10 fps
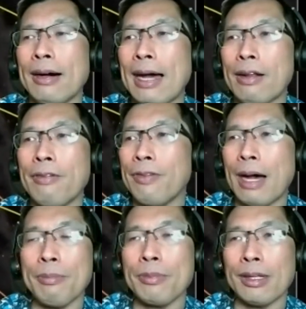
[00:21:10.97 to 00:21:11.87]
out of
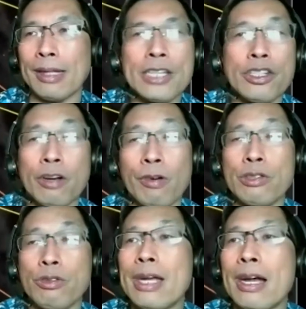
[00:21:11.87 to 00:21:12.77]
um, the last several
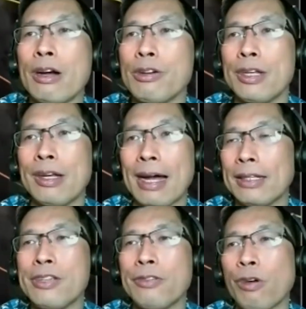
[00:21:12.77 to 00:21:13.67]
hundred years, you know, at
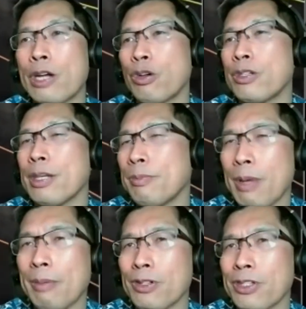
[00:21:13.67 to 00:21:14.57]
least 400, some
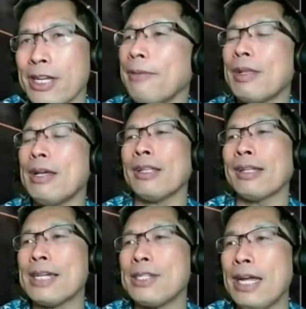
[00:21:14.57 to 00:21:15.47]
people say the
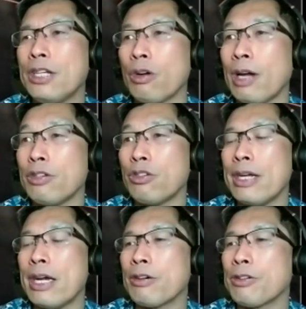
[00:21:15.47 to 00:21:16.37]
last 800
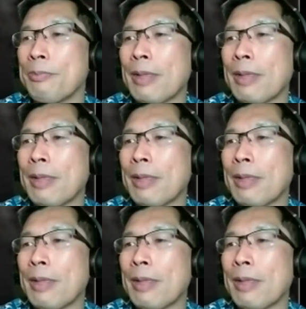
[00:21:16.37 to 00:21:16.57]
years.